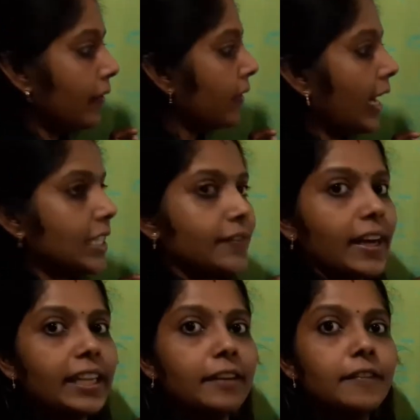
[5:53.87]
That's why
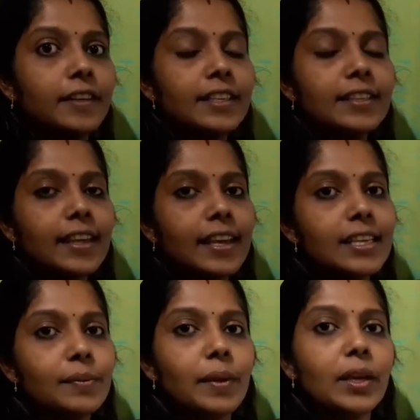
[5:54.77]
in the first
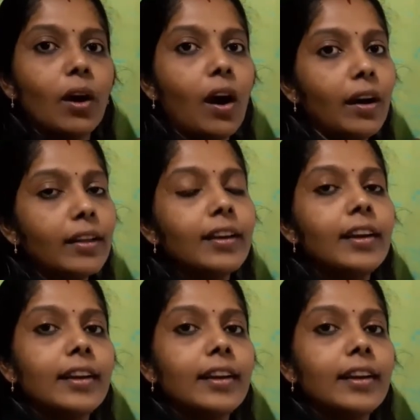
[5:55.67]
case we got